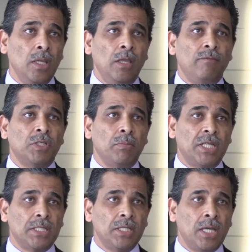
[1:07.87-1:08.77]
if it's
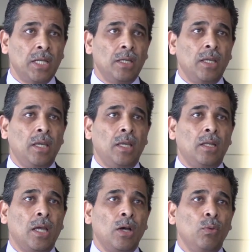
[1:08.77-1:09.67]
metastatic, and
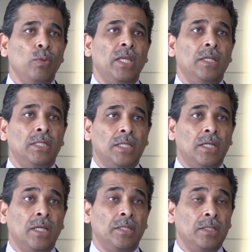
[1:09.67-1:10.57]
how we can
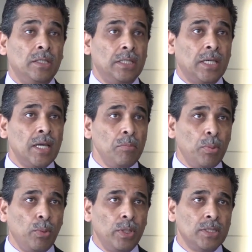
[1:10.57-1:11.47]
detect at the early time
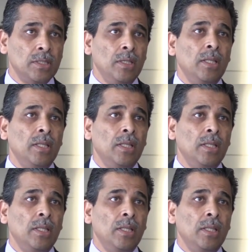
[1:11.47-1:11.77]
points,